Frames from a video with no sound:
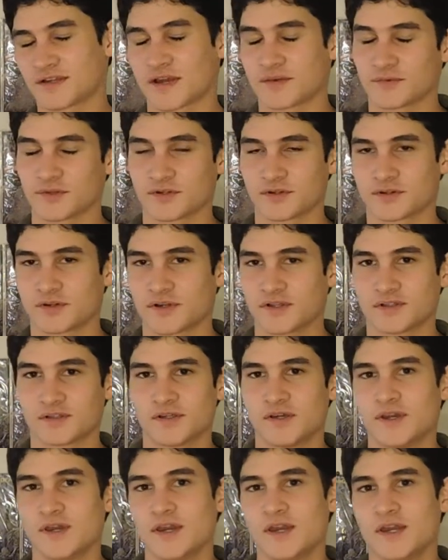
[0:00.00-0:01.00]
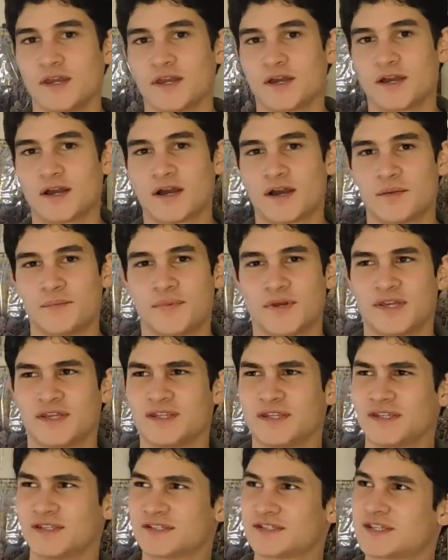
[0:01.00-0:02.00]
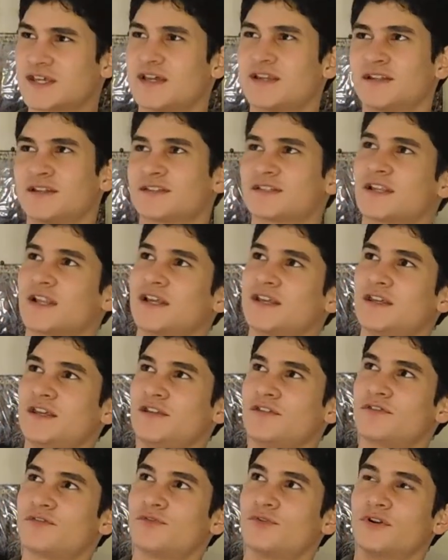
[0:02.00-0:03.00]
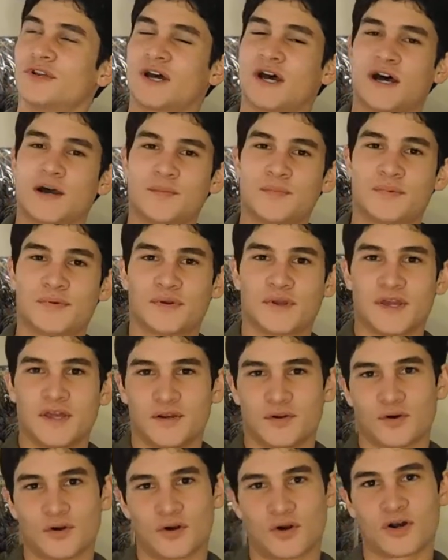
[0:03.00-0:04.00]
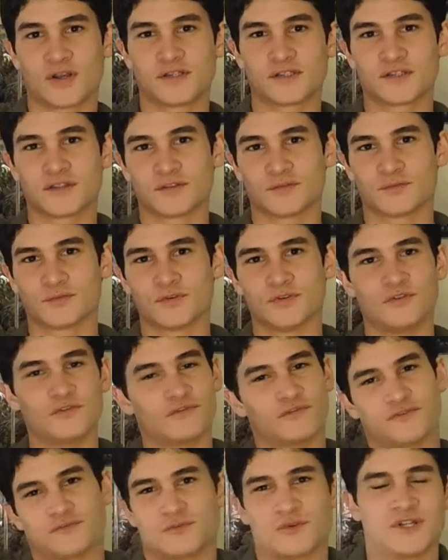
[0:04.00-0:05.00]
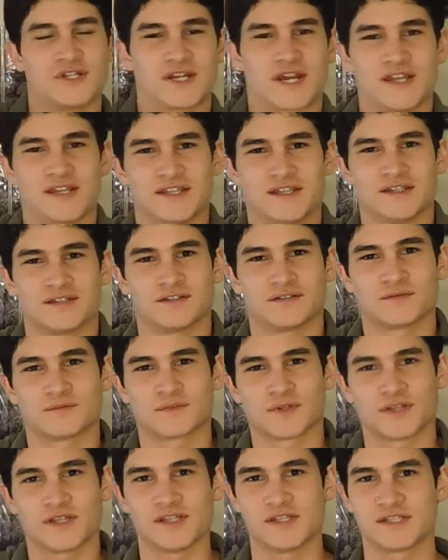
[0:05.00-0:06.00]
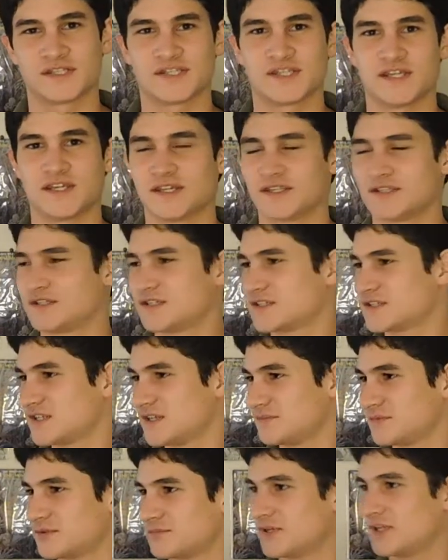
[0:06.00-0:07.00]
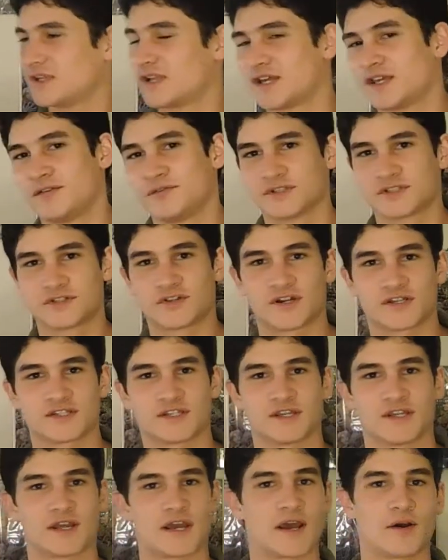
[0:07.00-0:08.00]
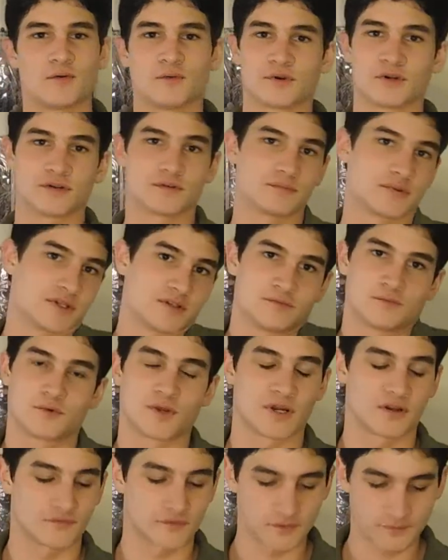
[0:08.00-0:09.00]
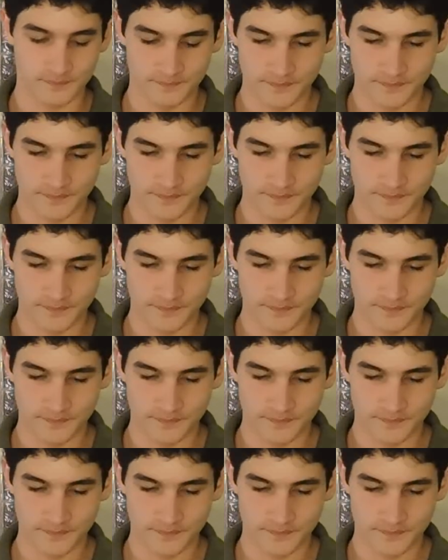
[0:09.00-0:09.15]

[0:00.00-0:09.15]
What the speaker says: I'm going to call it. But instead it's like he threw it up and onto the roof, which I didn't really see. It just seemed to me like he was tossing it outward, but whatever.